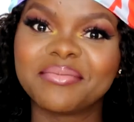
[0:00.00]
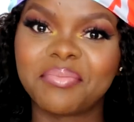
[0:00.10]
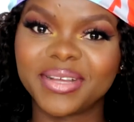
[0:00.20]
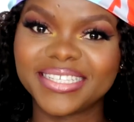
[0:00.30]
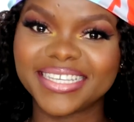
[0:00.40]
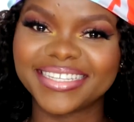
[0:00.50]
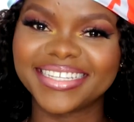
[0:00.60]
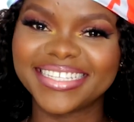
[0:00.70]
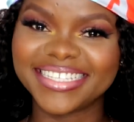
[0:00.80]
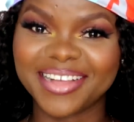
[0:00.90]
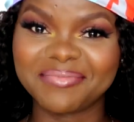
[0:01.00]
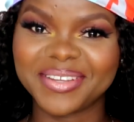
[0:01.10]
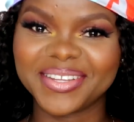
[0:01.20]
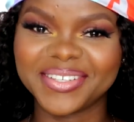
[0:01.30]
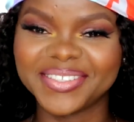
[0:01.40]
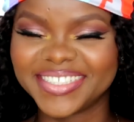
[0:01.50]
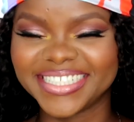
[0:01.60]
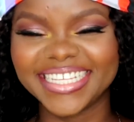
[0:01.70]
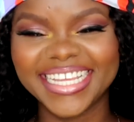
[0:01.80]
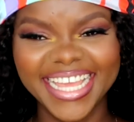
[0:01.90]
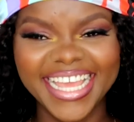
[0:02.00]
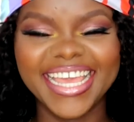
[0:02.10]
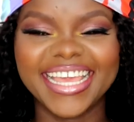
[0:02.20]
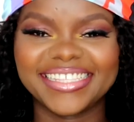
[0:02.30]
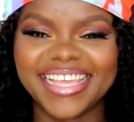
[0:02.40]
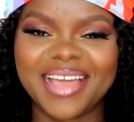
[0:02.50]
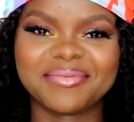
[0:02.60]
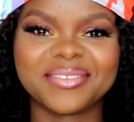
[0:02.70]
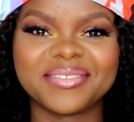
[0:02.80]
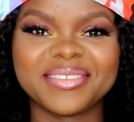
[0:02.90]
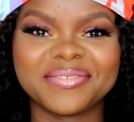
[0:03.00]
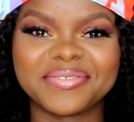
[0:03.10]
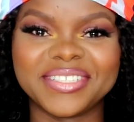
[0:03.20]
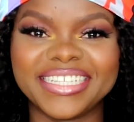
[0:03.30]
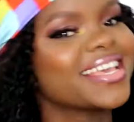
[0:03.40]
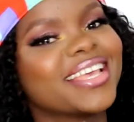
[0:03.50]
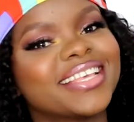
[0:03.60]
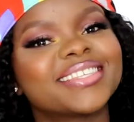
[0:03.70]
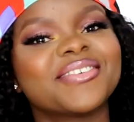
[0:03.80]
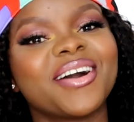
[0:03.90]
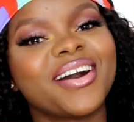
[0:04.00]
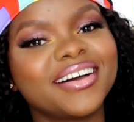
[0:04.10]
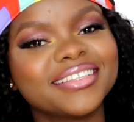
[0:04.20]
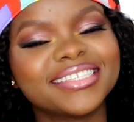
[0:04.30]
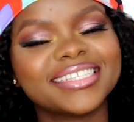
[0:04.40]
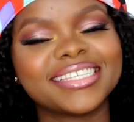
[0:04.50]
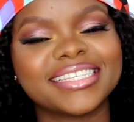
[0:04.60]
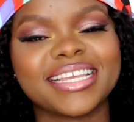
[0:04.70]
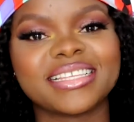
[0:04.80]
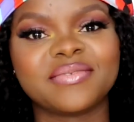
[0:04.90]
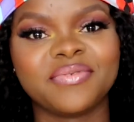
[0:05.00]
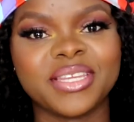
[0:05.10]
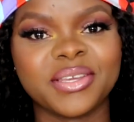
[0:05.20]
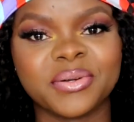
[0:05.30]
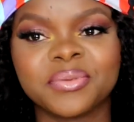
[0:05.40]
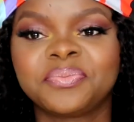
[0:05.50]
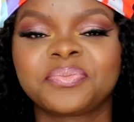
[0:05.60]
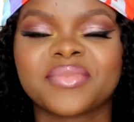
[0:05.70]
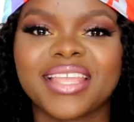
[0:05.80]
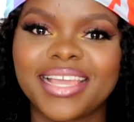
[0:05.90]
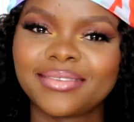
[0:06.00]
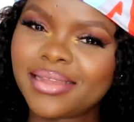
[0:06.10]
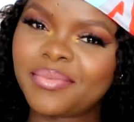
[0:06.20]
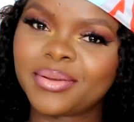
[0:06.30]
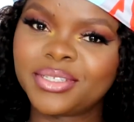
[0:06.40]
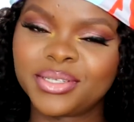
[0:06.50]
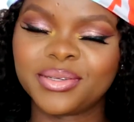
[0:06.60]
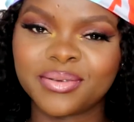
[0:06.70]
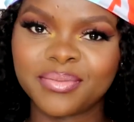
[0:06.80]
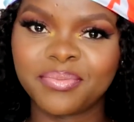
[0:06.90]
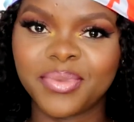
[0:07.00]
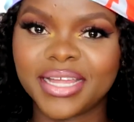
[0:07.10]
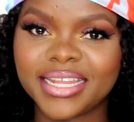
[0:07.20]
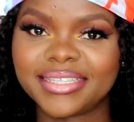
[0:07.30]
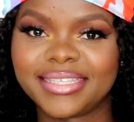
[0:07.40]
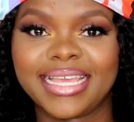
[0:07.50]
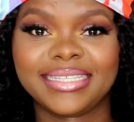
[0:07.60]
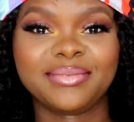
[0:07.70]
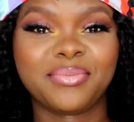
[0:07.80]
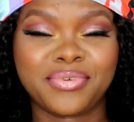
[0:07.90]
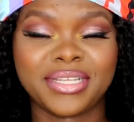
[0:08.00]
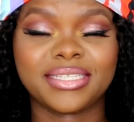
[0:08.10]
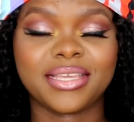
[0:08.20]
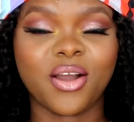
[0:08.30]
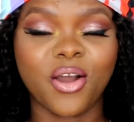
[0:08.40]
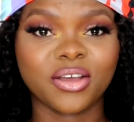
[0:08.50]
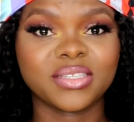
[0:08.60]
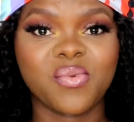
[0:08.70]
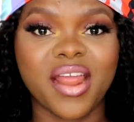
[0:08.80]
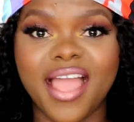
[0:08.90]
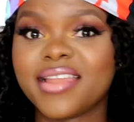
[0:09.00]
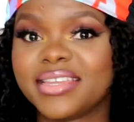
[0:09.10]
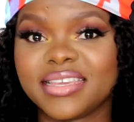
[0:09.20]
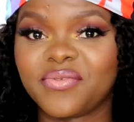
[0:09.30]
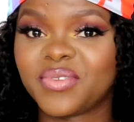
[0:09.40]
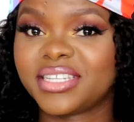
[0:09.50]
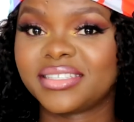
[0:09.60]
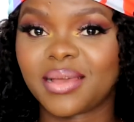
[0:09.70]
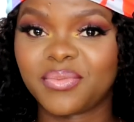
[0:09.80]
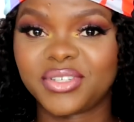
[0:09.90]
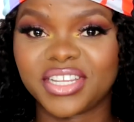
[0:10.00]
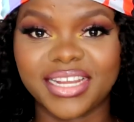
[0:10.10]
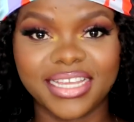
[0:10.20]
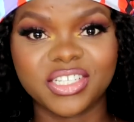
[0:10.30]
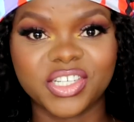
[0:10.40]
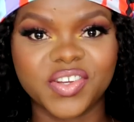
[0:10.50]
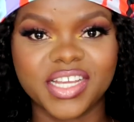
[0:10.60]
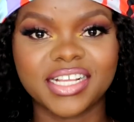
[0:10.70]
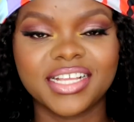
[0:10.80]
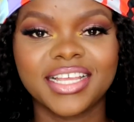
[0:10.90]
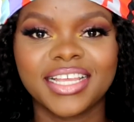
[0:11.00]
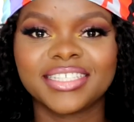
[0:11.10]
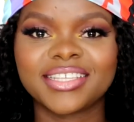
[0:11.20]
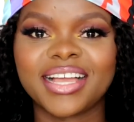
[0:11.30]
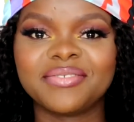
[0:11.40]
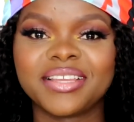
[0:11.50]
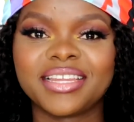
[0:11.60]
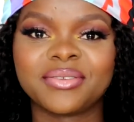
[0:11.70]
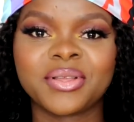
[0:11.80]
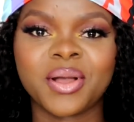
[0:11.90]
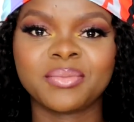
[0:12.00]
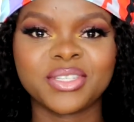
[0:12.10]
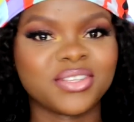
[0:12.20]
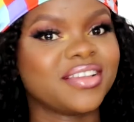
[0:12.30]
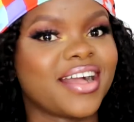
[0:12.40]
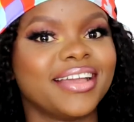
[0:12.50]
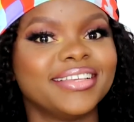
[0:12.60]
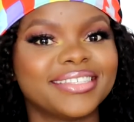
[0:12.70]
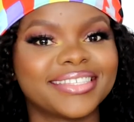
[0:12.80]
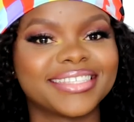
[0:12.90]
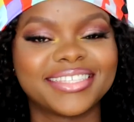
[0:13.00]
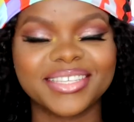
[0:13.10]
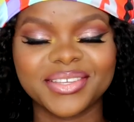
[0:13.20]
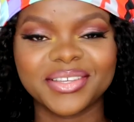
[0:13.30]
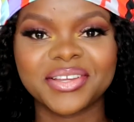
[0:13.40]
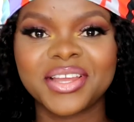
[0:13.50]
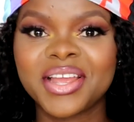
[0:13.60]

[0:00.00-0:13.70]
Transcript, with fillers: button down below. It's absolutely free. So on to today's video. I don't know about you, but it's getting pretty hot where I live, which is Abuja, Nigeria. So I figured I would come to you guys to